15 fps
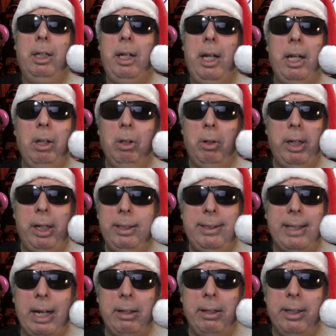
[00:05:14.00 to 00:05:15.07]
and look
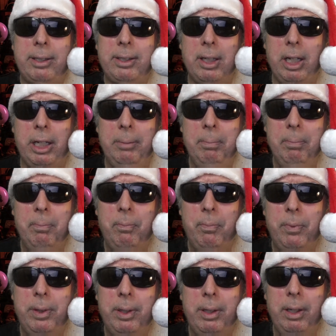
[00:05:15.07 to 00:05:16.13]
exactly the same
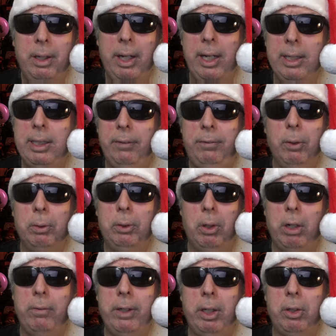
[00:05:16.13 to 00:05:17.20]
as if you're
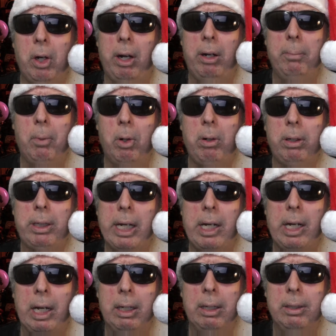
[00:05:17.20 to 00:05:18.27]
driving a current model
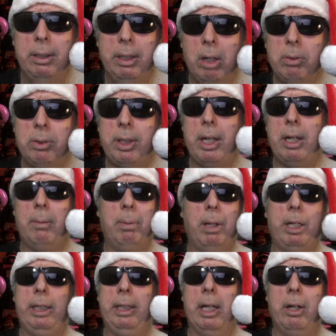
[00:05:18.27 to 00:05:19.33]
car. No one's going to
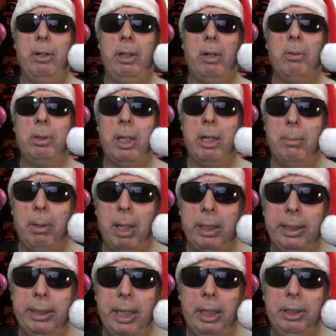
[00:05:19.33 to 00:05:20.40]
bloody know, no one's going to bloody
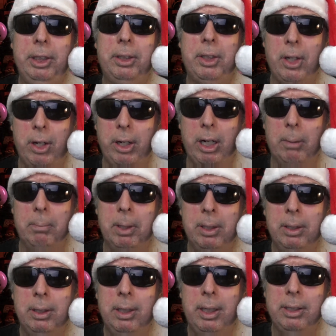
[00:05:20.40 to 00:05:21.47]
care. You turn up
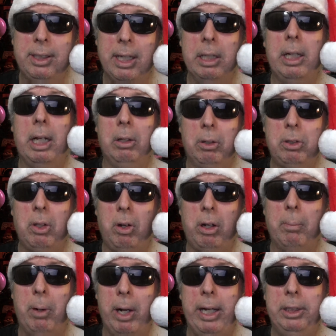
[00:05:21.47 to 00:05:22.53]
in something that looks like a
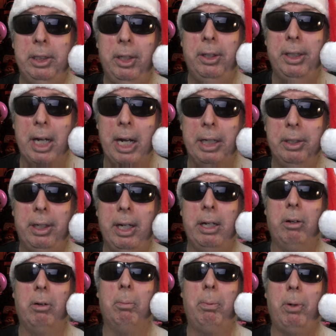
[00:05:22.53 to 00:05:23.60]
brand new car, you're going to
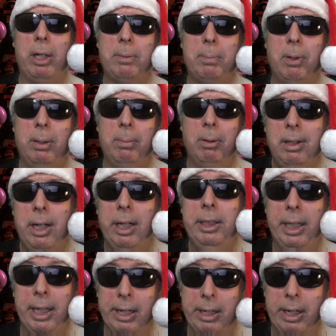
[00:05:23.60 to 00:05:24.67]
impress people. And you're
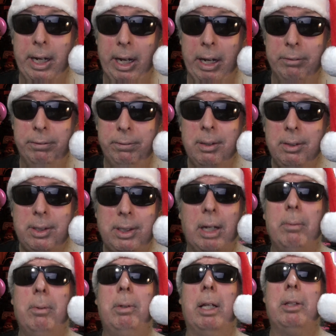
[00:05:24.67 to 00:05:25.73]
going to have
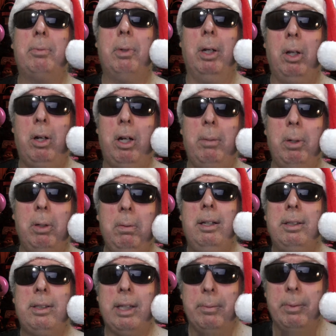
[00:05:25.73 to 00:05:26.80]
something that's reliable,
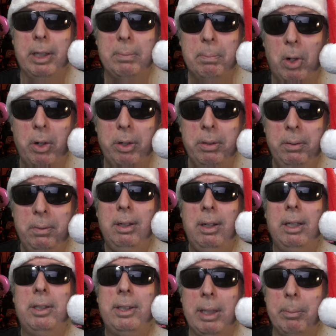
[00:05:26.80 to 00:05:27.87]
something that's modern,
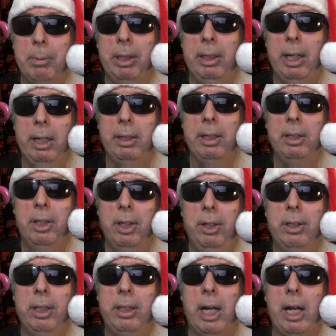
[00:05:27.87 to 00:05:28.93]
and something that can do
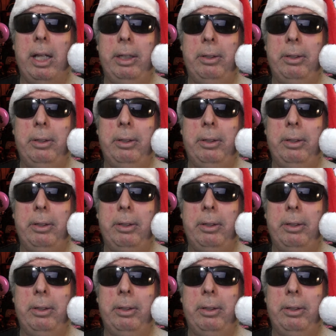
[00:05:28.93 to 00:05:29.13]
the daily